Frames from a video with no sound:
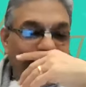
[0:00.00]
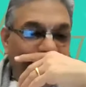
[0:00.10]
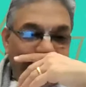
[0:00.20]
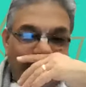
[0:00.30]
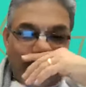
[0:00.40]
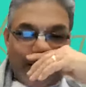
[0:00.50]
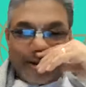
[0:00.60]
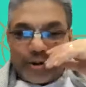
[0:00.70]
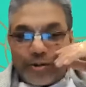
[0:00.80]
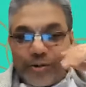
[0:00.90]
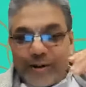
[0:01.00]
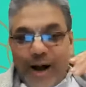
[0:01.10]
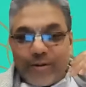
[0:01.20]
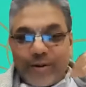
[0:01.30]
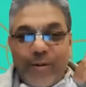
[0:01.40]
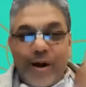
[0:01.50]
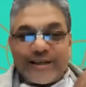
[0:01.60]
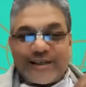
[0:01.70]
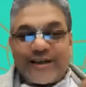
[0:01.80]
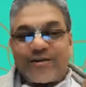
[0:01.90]
or in school, how the
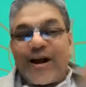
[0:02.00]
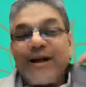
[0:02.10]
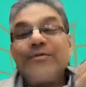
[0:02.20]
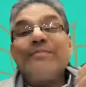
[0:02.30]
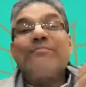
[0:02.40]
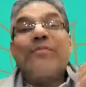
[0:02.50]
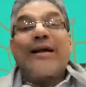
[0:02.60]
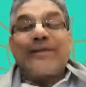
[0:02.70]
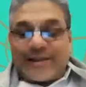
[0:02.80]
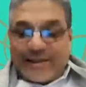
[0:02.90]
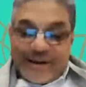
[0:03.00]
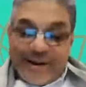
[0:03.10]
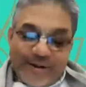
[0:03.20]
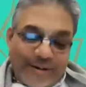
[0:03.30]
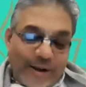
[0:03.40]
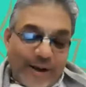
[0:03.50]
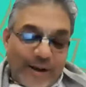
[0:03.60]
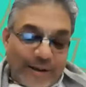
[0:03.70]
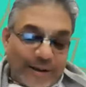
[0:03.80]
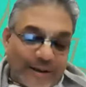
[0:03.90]
boys they try to impress the
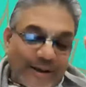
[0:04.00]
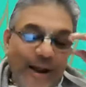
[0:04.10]
girls